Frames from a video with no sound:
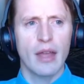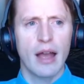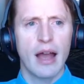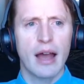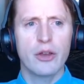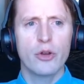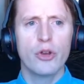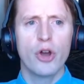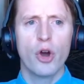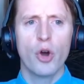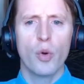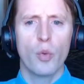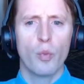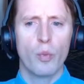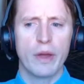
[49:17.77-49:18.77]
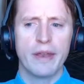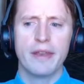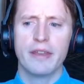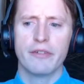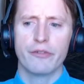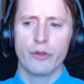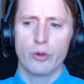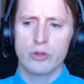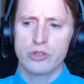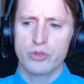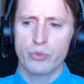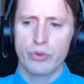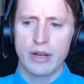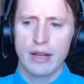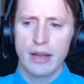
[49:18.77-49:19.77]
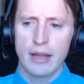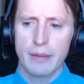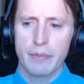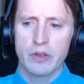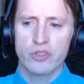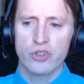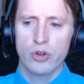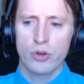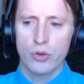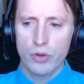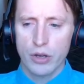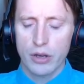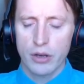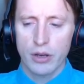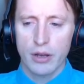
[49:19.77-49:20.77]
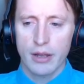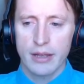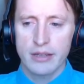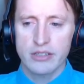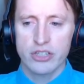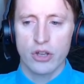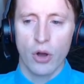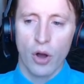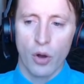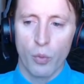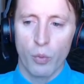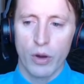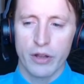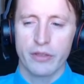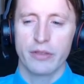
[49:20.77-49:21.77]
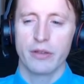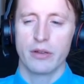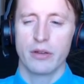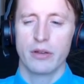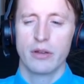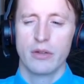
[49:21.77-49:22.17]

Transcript: don't know when the first real episode is or what the